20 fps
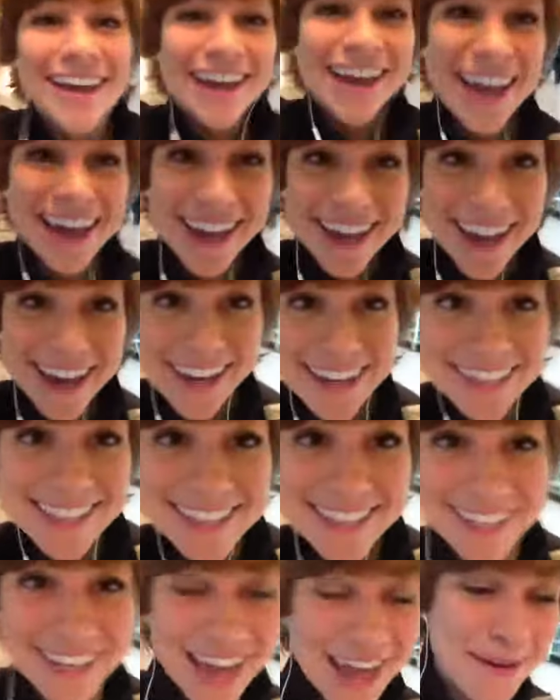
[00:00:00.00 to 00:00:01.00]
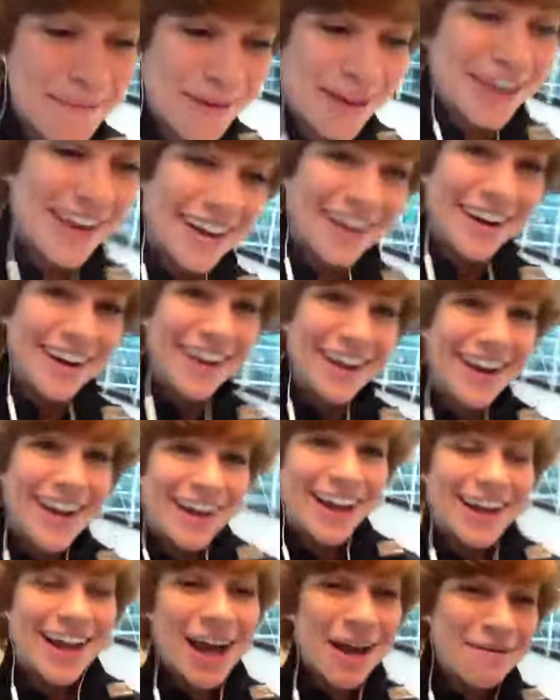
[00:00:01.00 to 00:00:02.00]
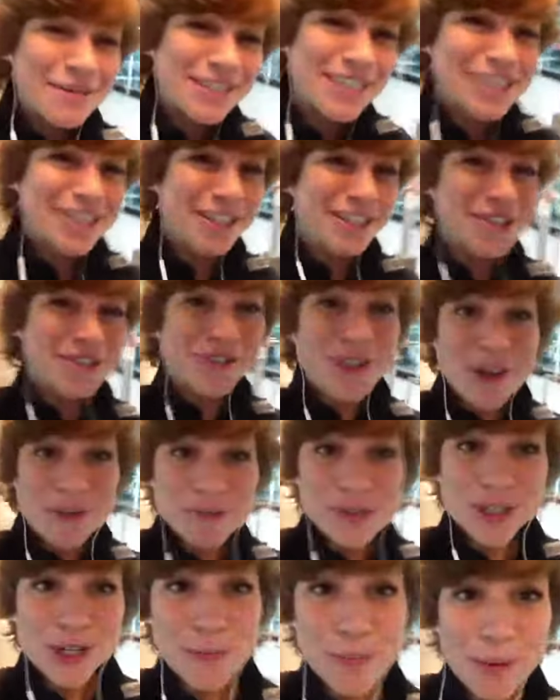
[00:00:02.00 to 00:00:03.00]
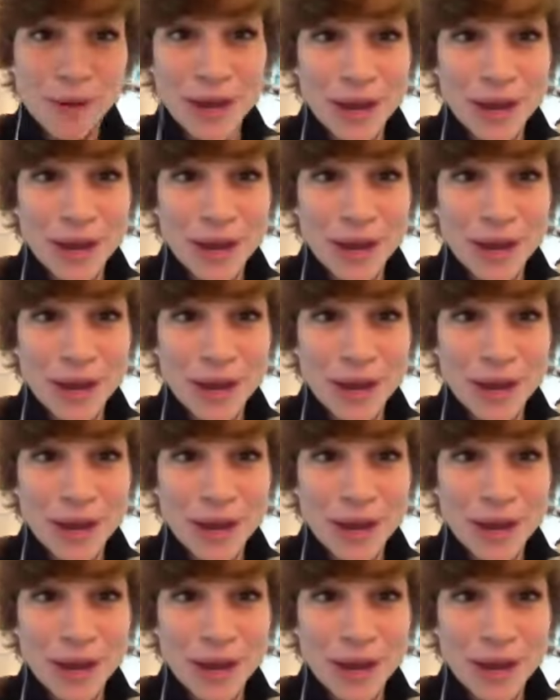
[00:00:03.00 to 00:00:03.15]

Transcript: Hey guys, Amy here, coming to you from Schiphol